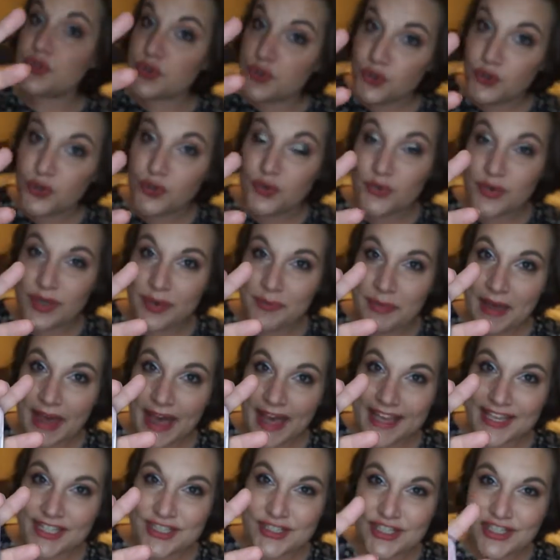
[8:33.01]
2
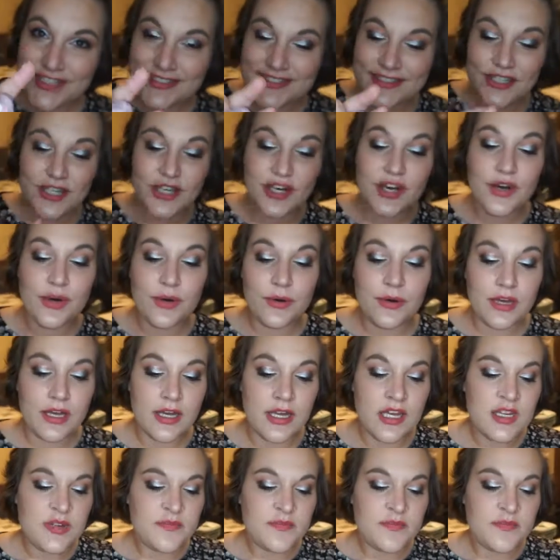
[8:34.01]
repackagings ago.